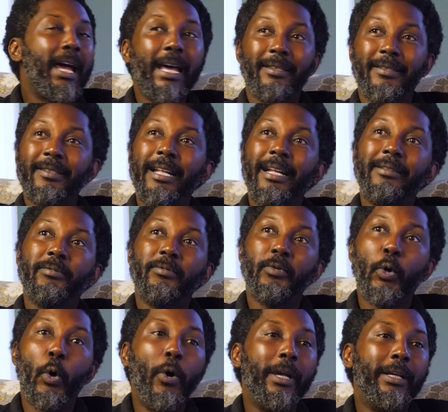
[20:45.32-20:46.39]
and start
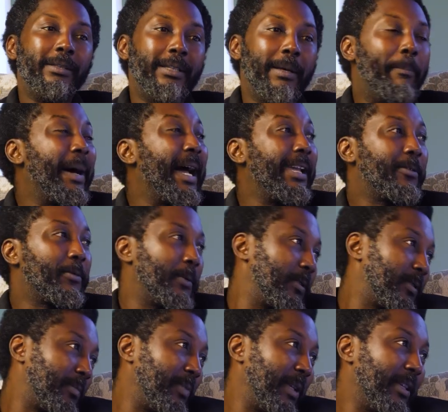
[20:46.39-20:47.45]
going the bike
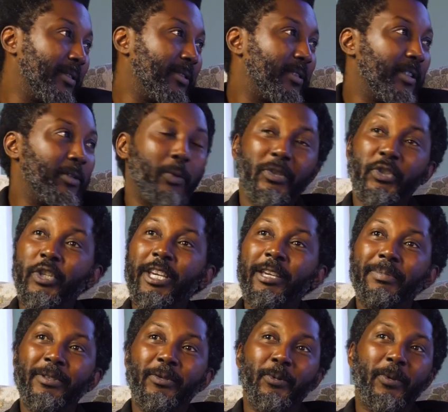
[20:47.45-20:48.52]
route, because it was
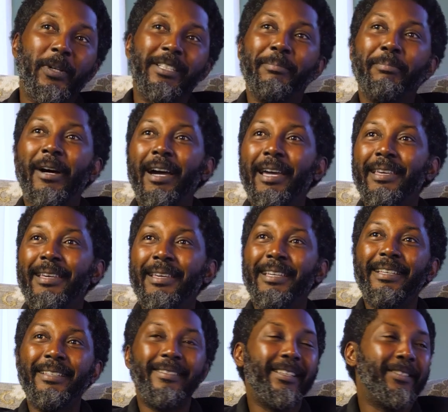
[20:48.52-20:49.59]
cheaper to run a bike,
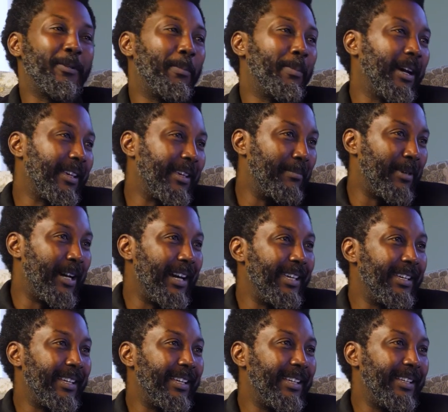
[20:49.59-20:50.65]
easier to park a
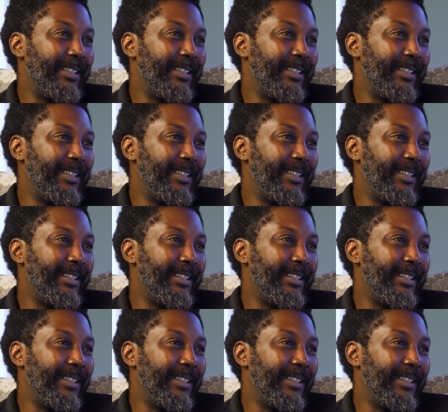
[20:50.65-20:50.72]
bike,